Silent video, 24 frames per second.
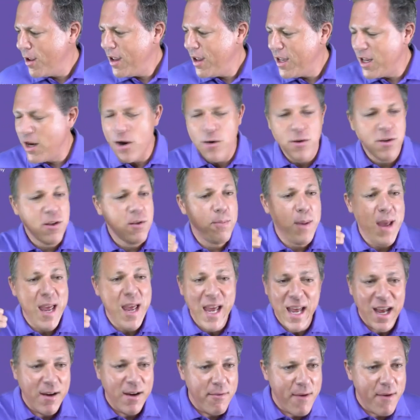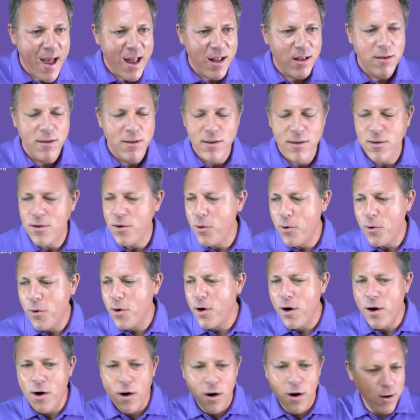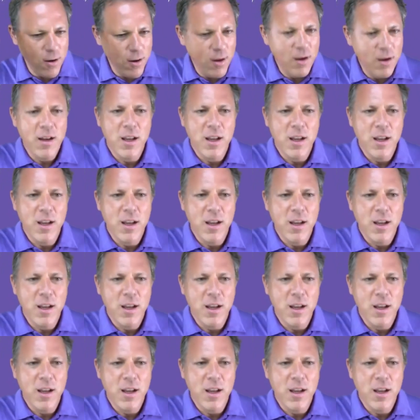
you know speaking events or